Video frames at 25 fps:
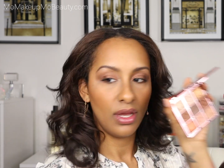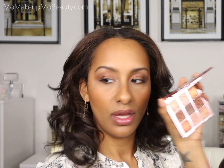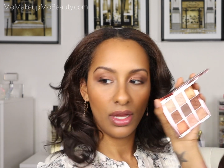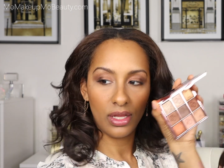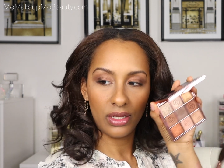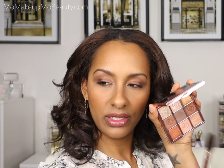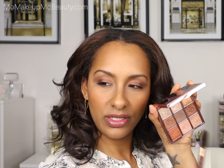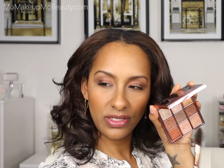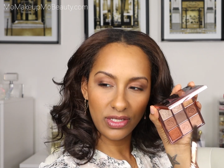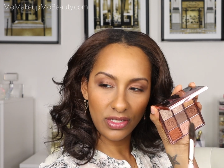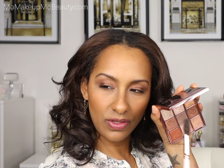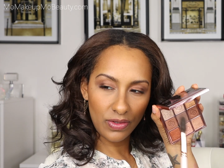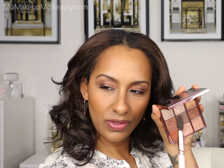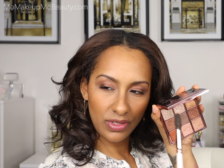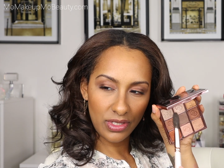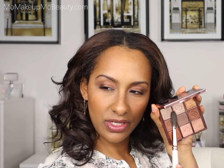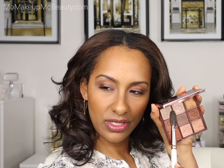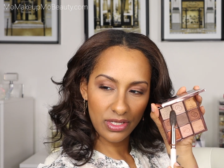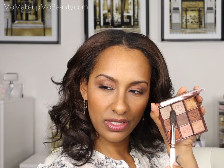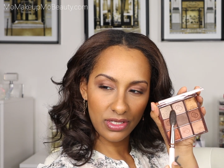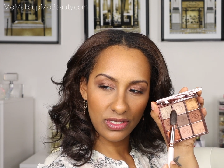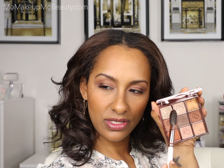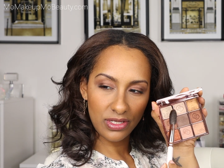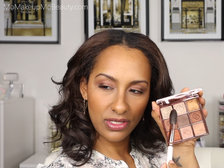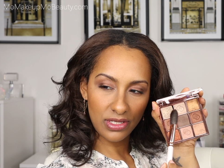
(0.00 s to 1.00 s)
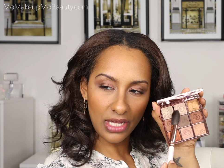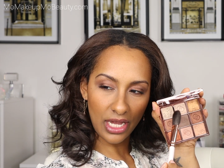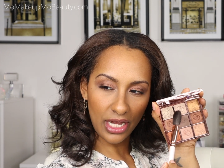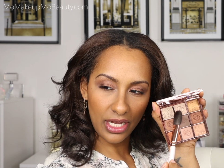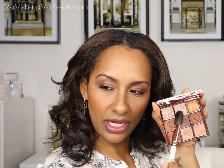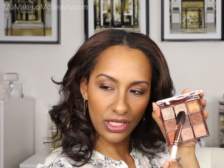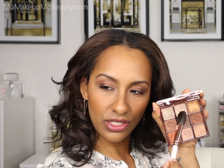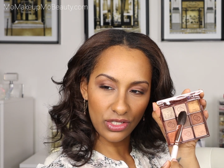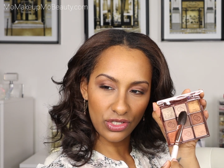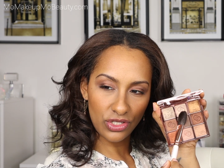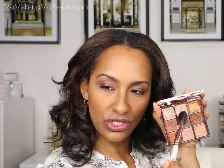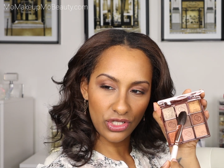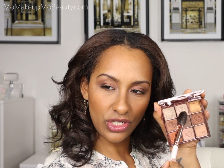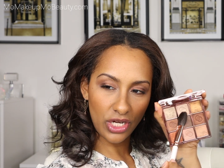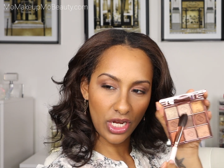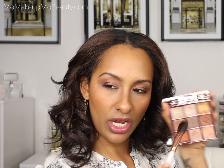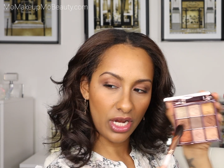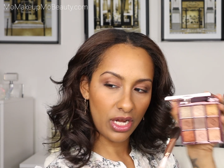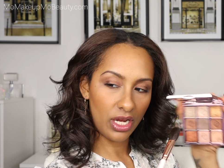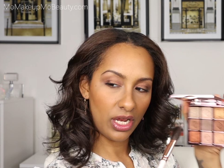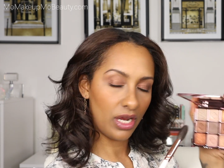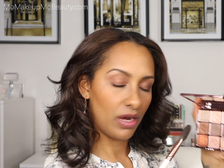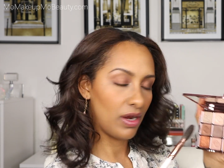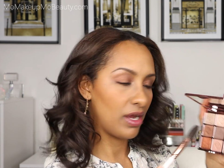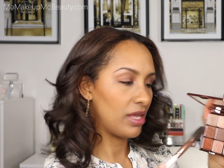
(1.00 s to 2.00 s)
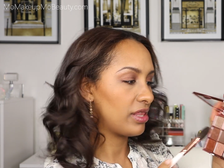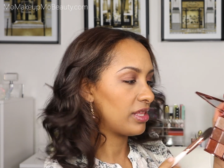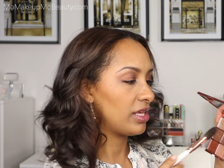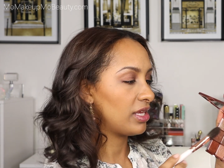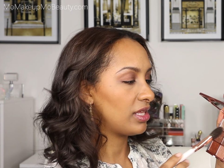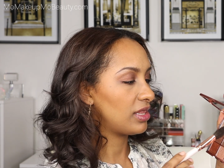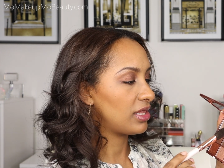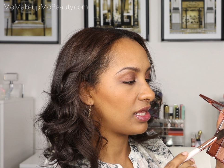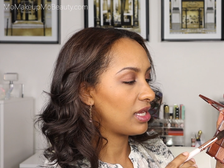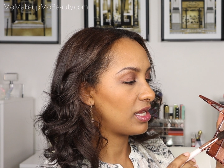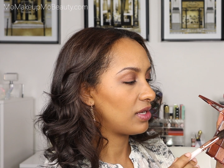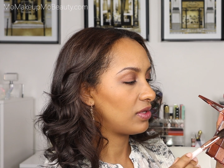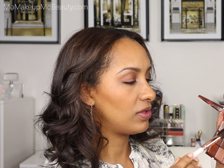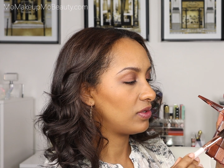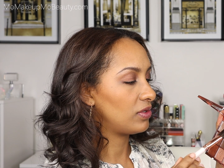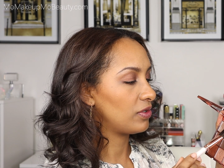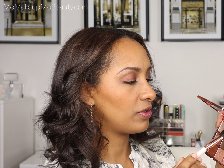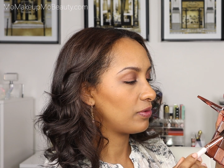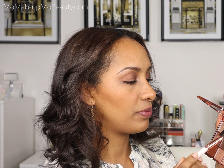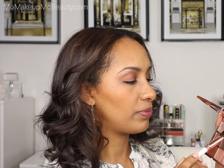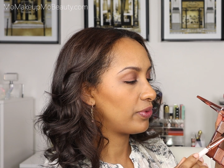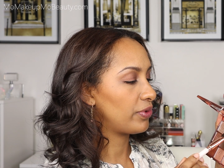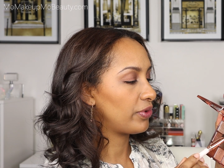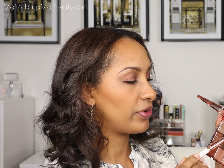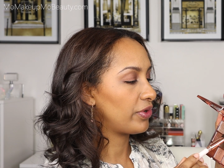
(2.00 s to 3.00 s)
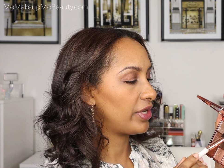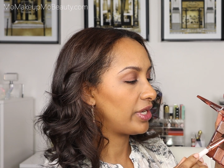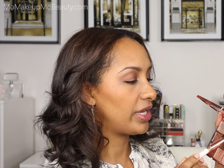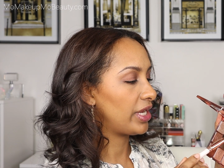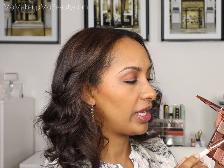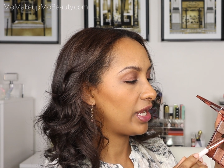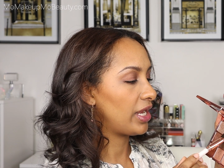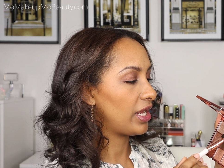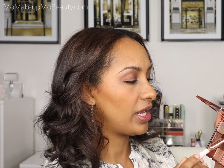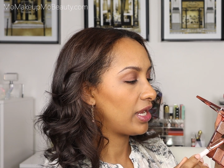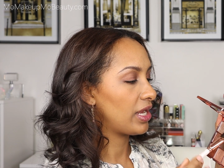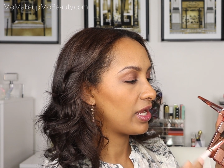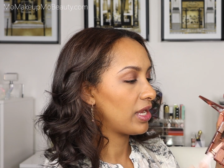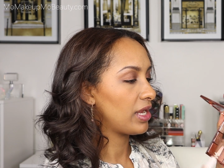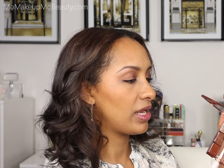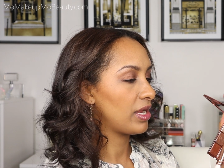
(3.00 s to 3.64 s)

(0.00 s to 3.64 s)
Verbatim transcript: Now let's go into the second shade here. I think that'll look pretty.